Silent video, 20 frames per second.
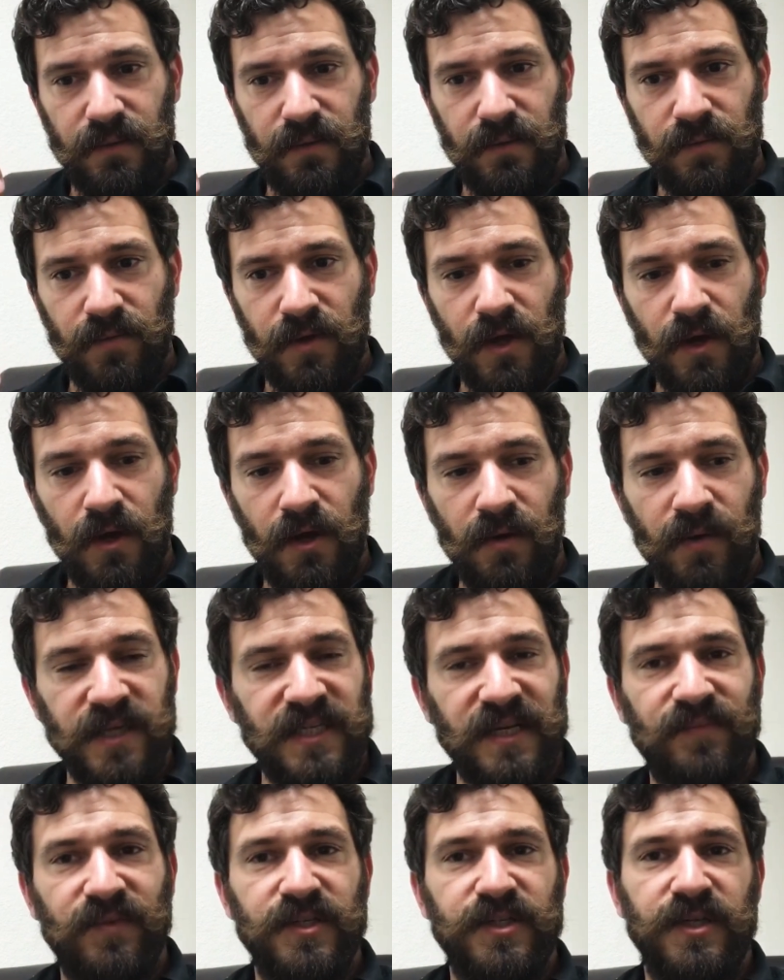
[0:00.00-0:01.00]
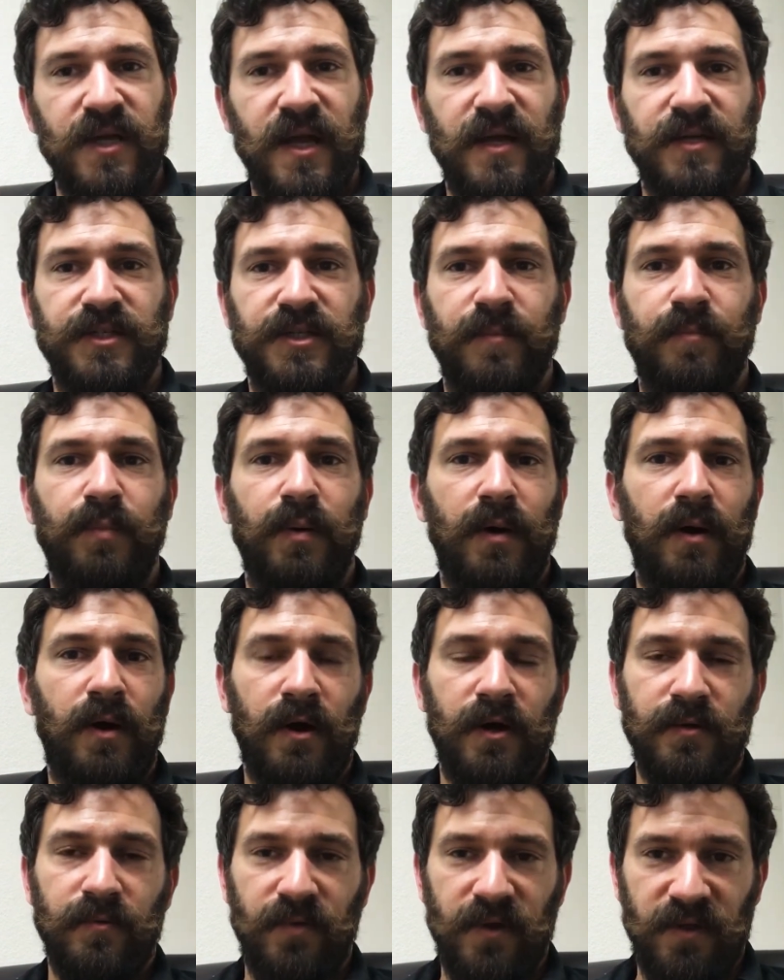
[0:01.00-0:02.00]
We always have the chance to
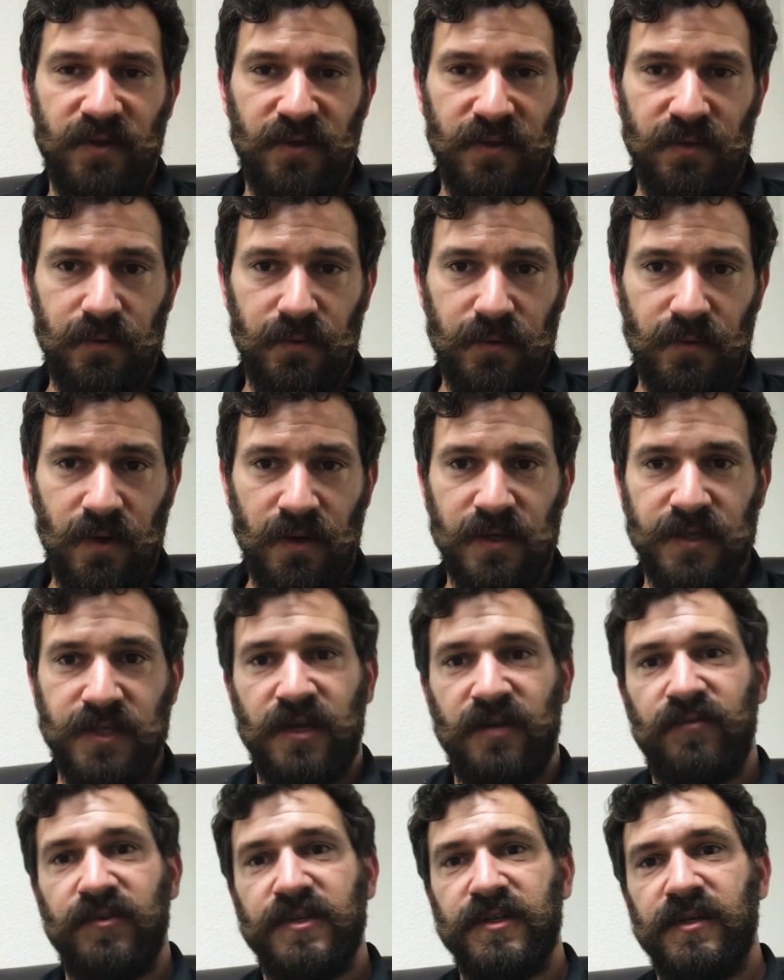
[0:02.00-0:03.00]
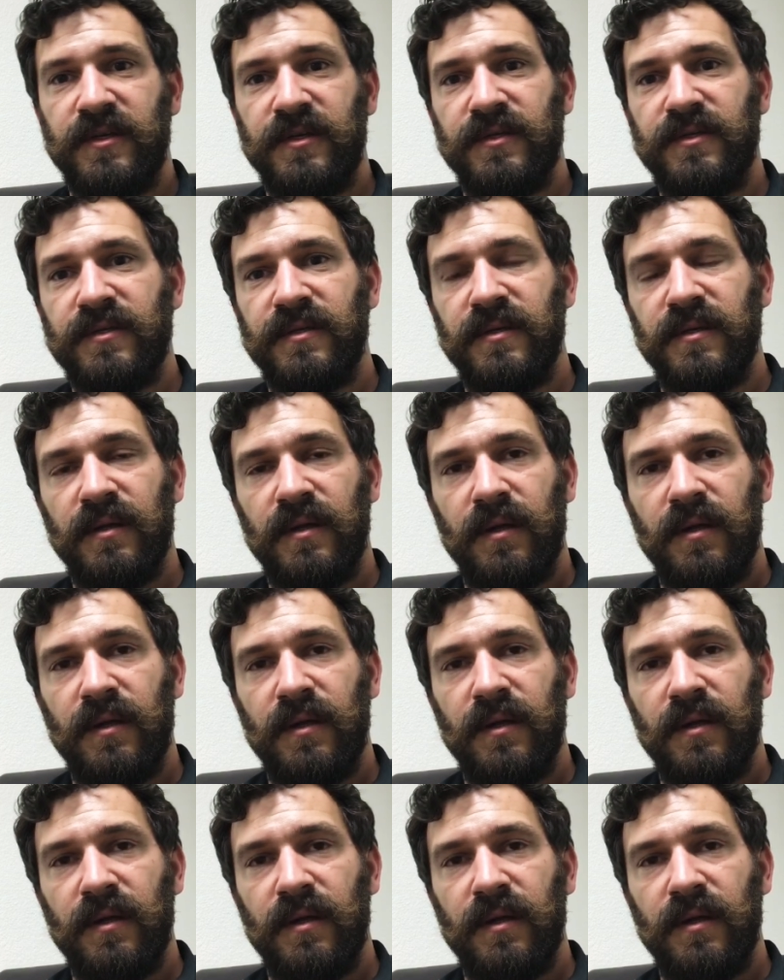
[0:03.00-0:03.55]
part with our selfishness.